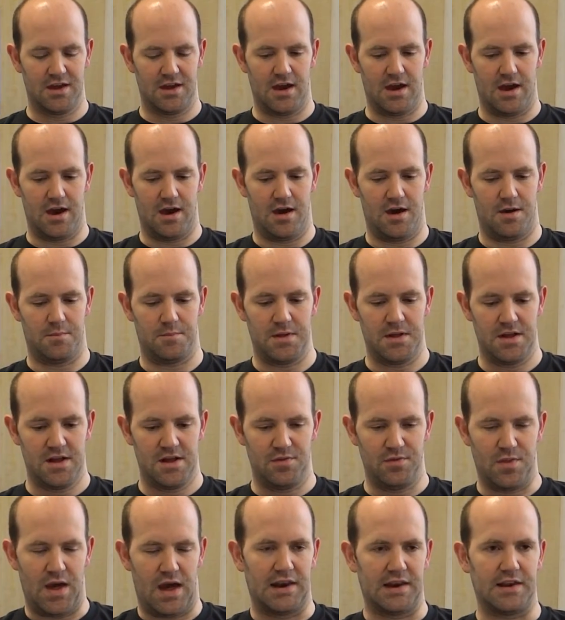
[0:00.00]
Um,
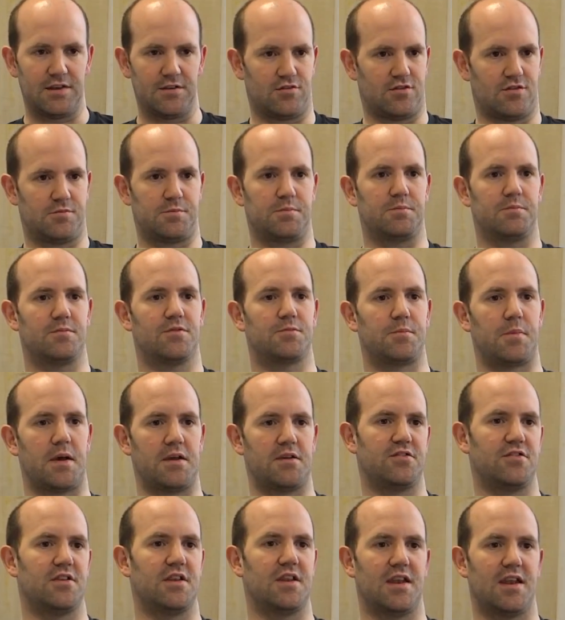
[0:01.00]
that leaves
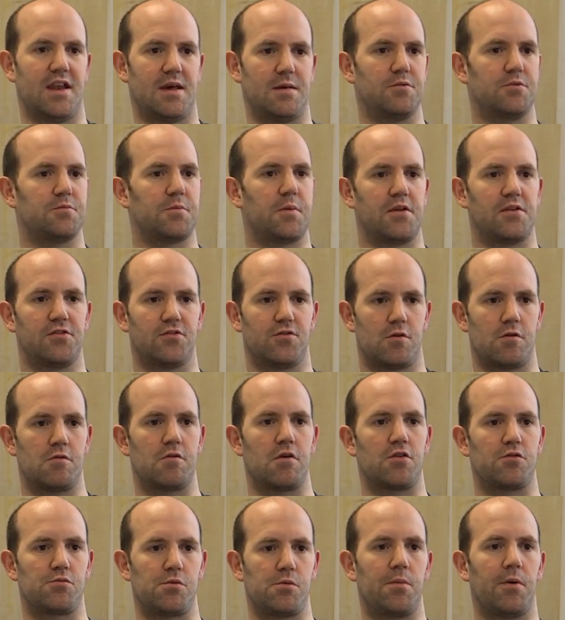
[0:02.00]
space in the namespace for a
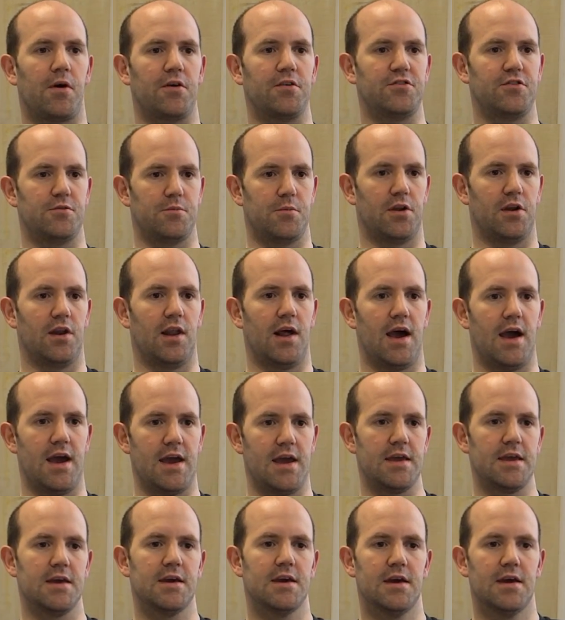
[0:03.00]
Raspberry Pi 2 Model
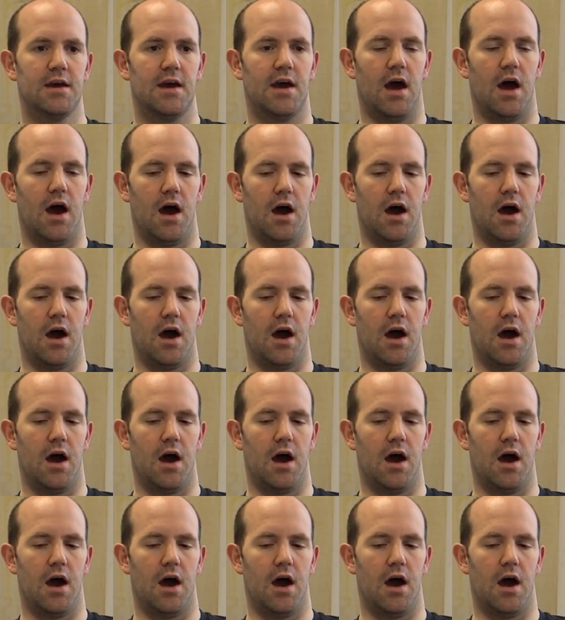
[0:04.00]
A.